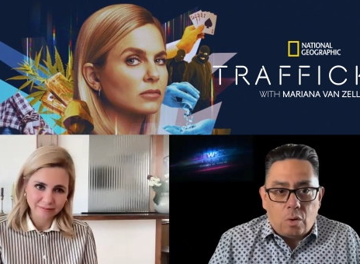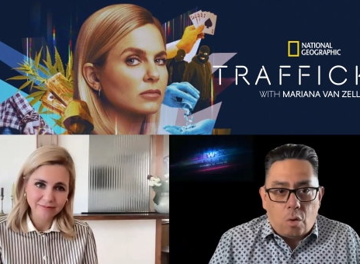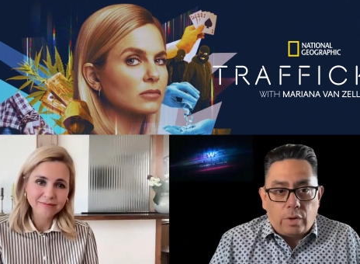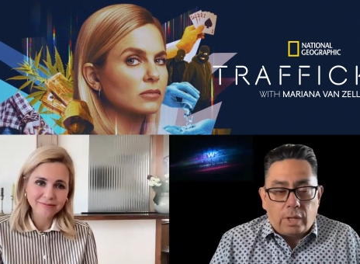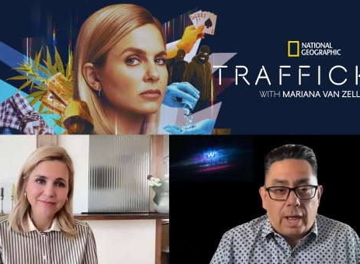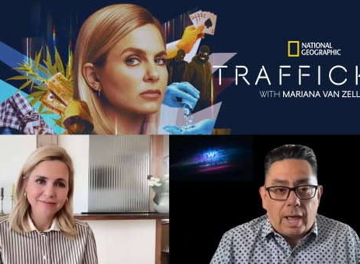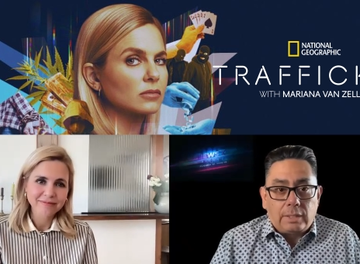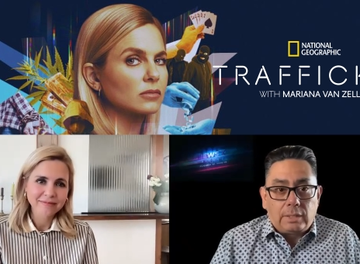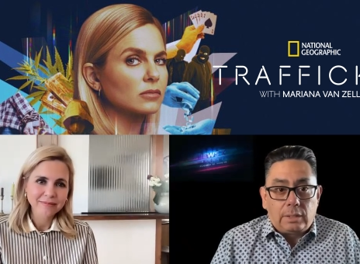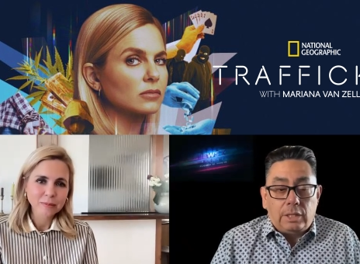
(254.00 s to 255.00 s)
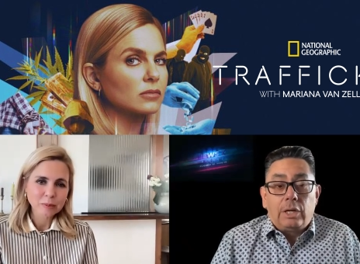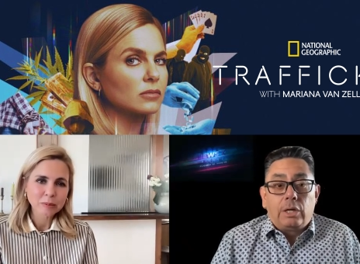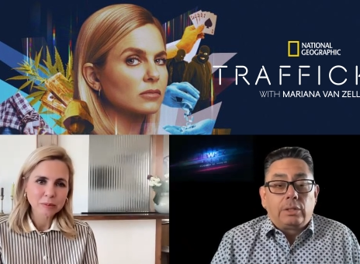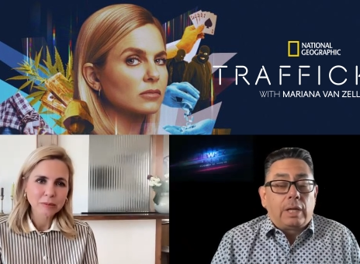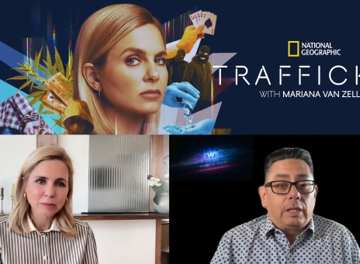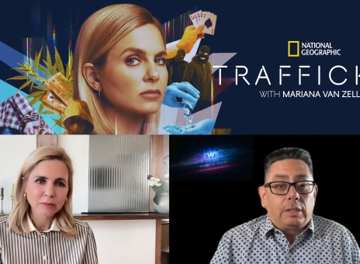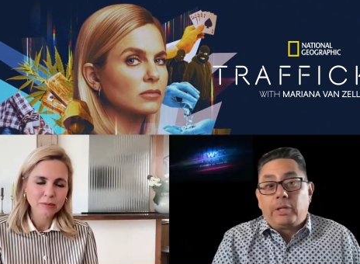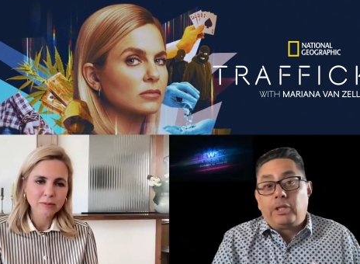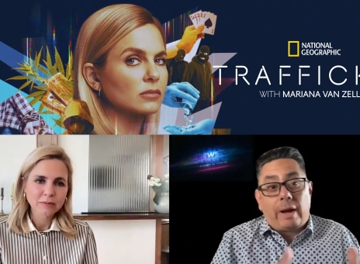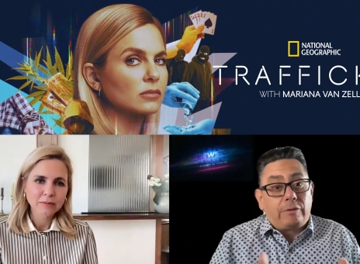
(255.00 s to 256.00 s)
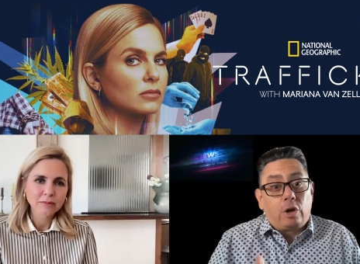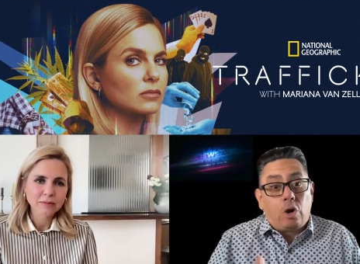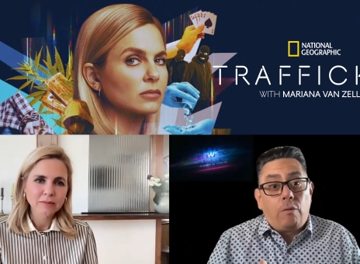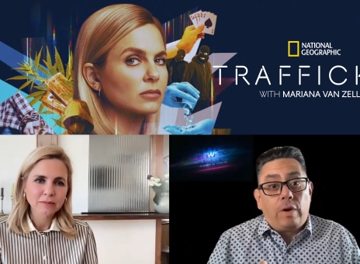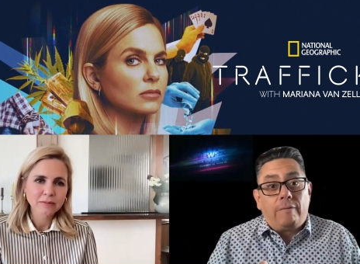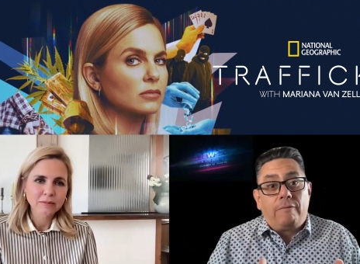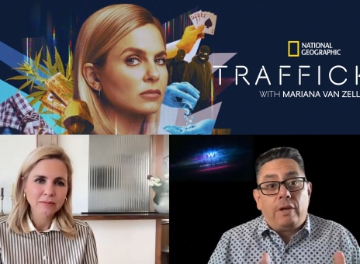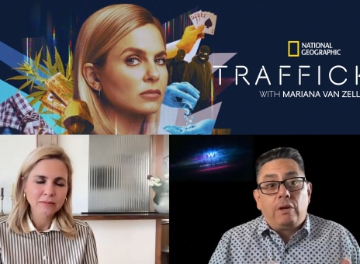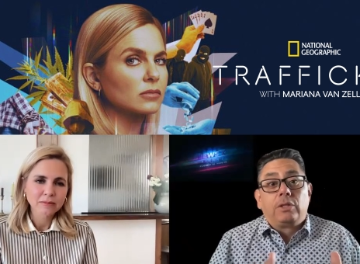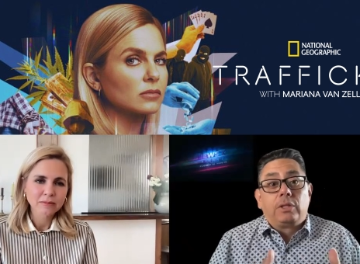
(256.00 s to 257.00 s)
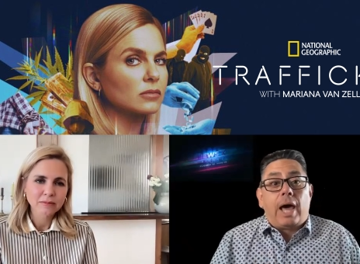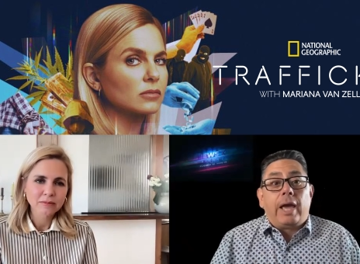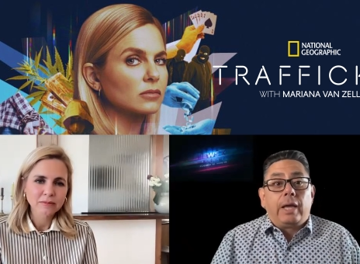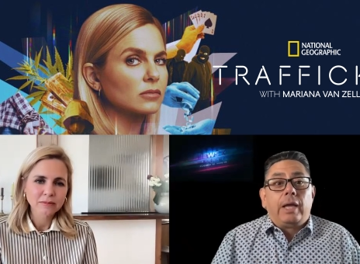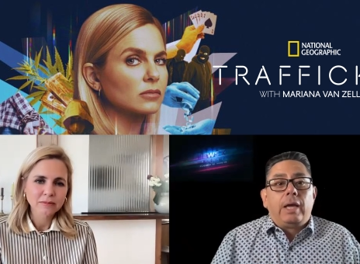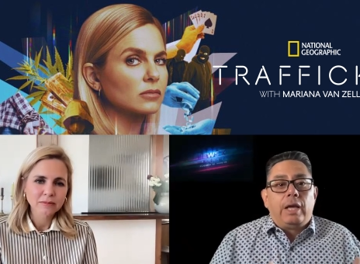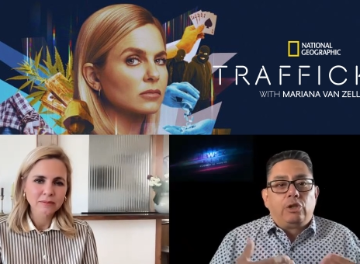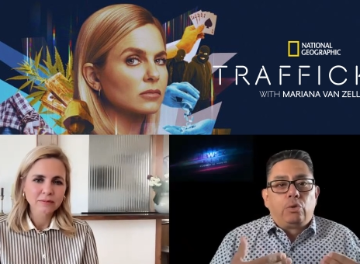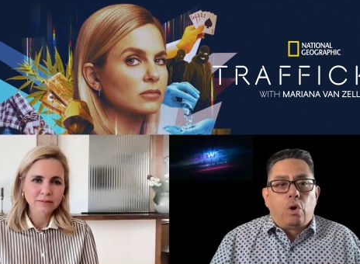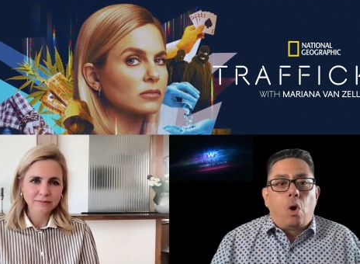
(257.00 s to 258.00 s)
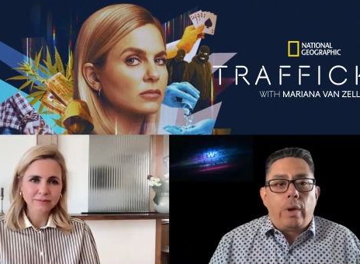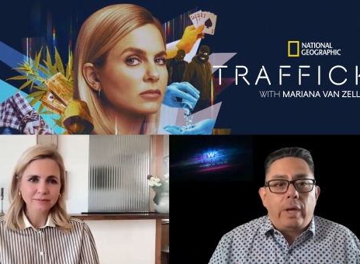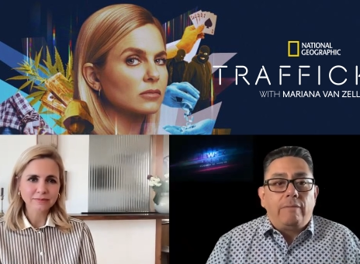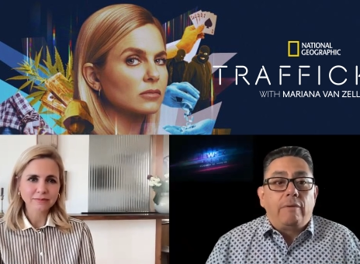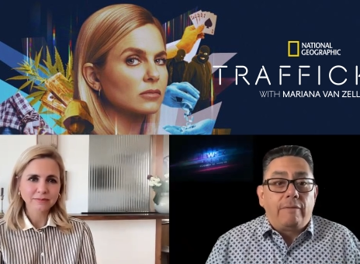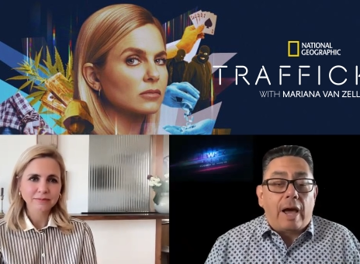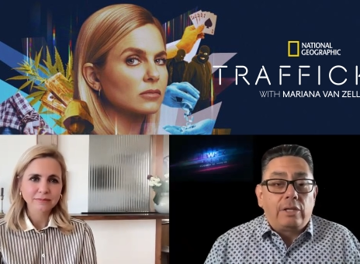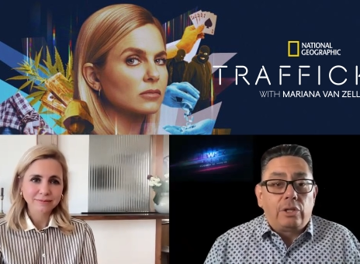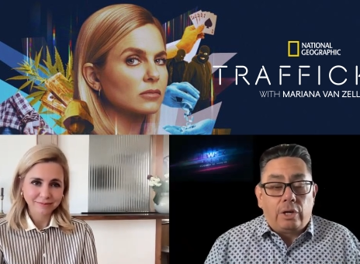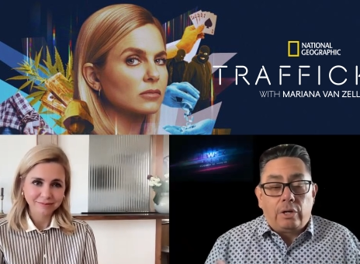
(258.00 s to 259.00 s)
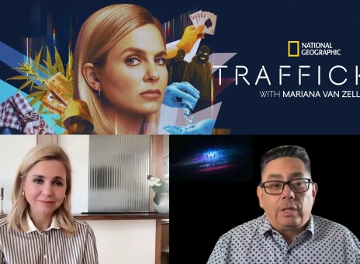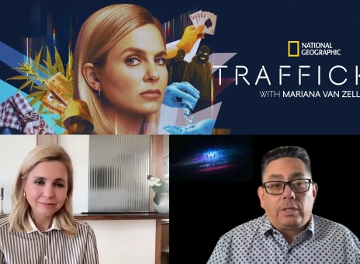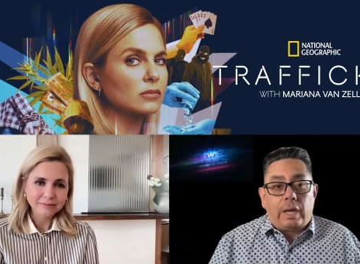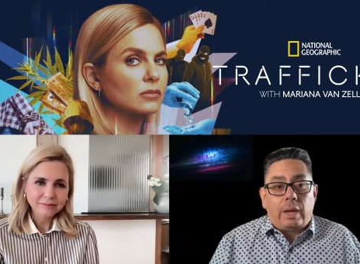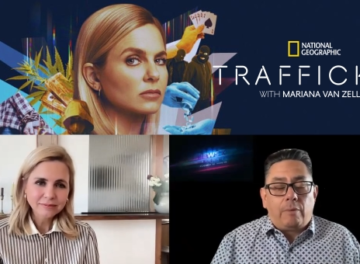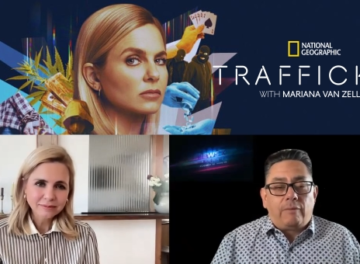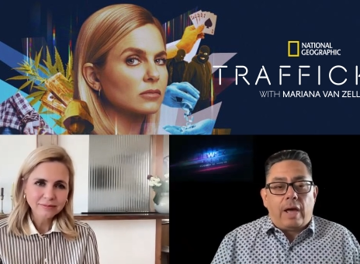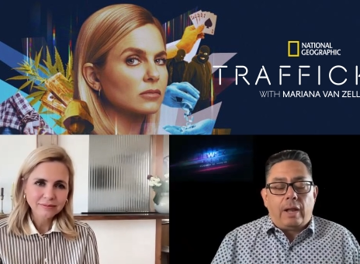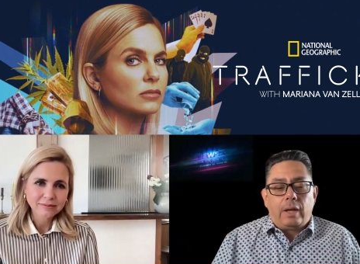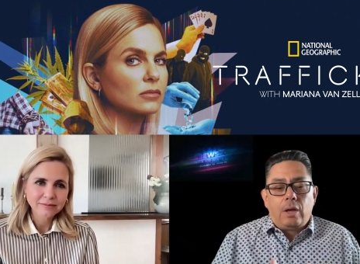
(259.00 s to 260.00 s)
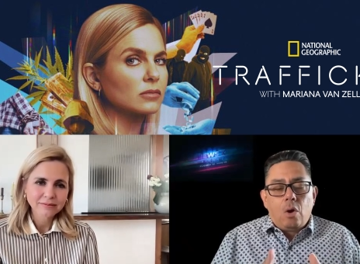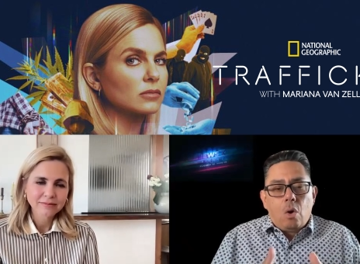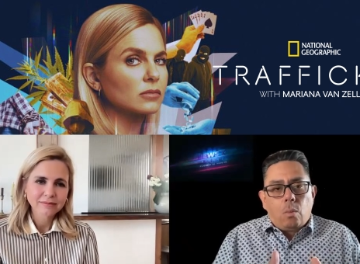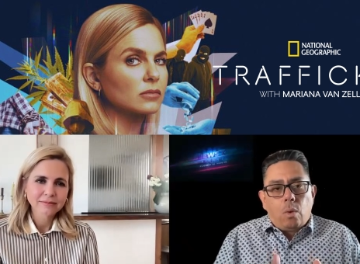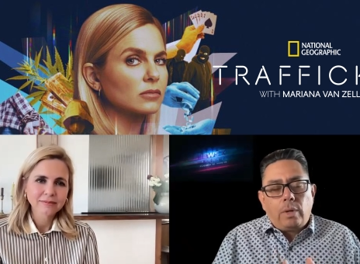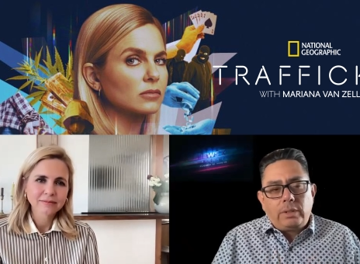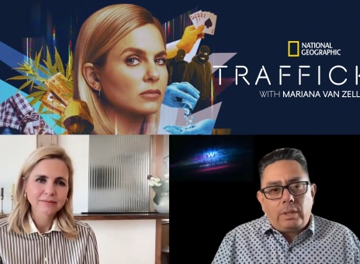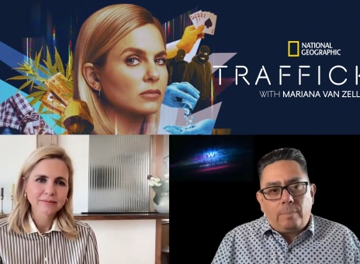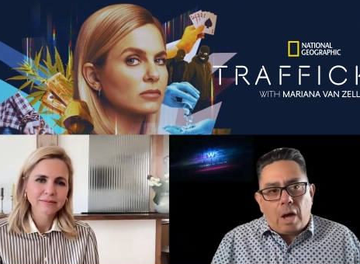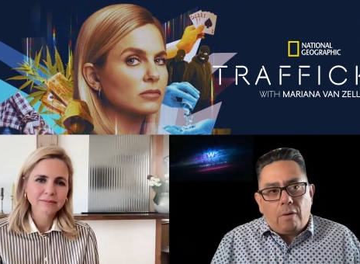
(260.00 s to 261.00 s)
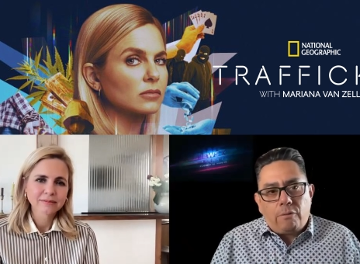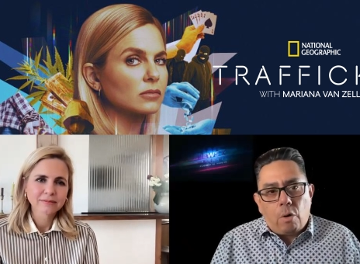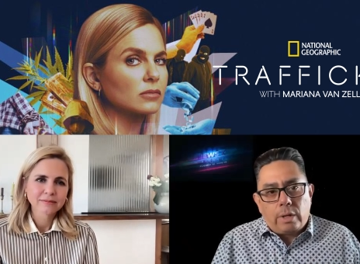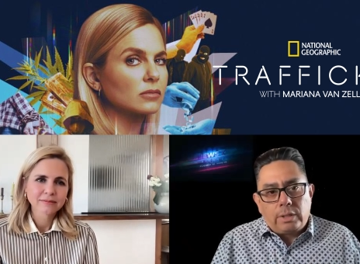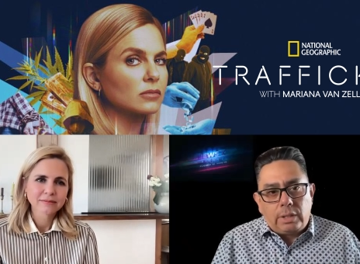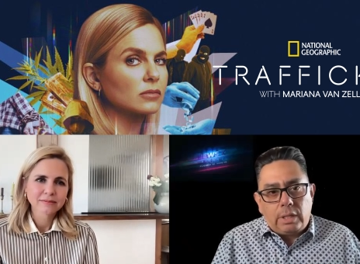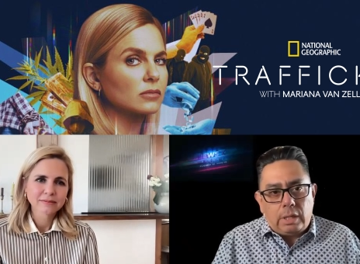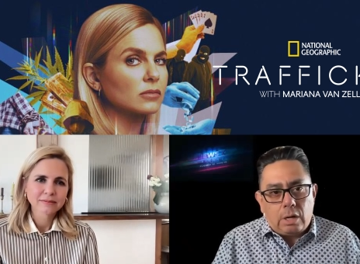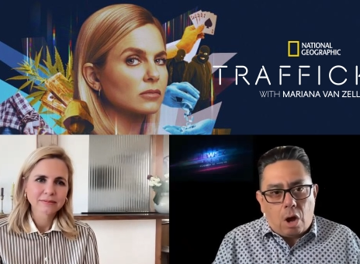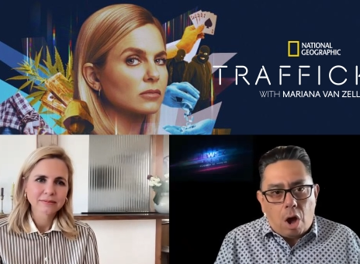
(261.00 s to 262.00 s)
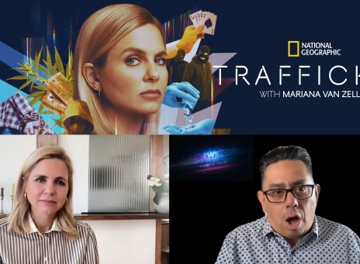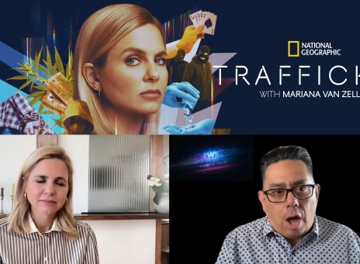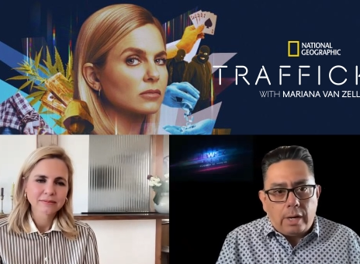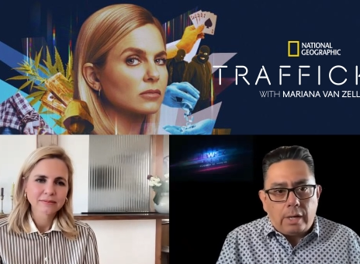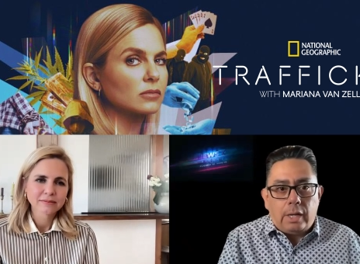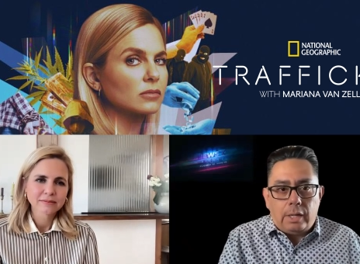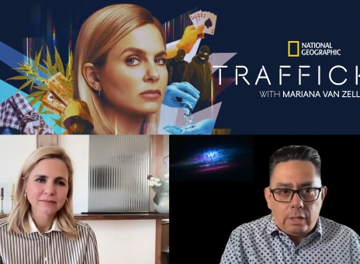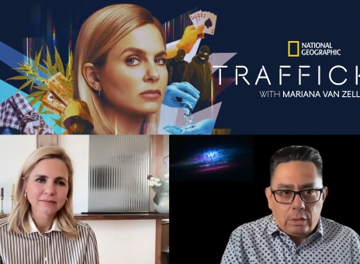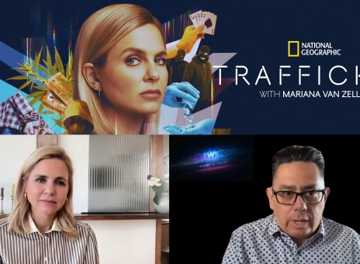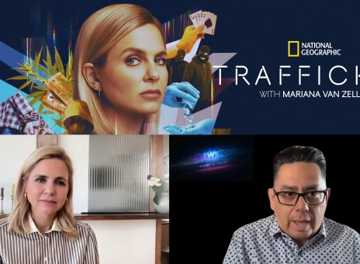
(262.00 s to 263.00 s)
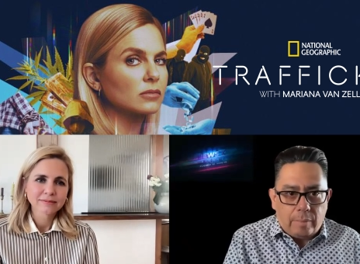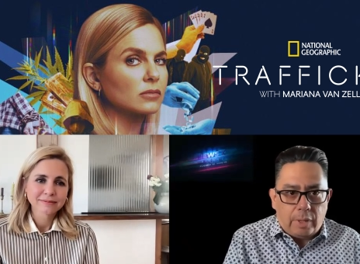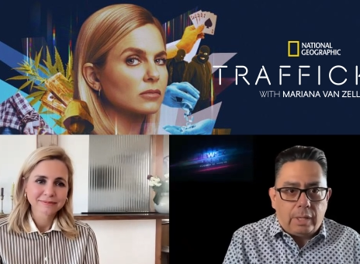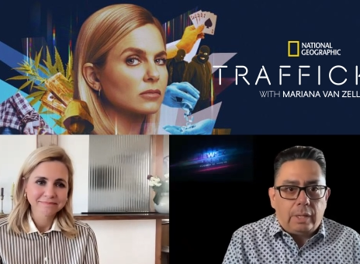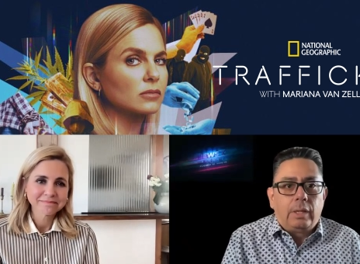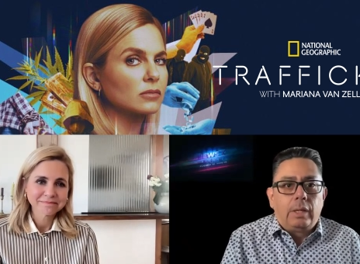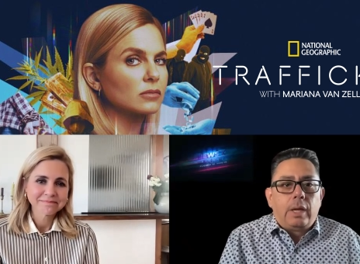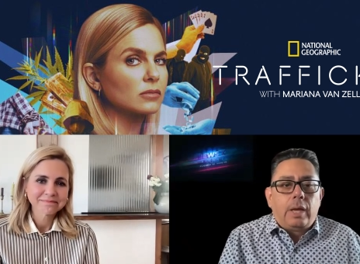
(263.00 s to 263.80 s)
Speaker 1: over the last years, and especially after COVID, it feels like it's growing even faster here in the San Gabriel Valley. What was it about focusing on illegal gambling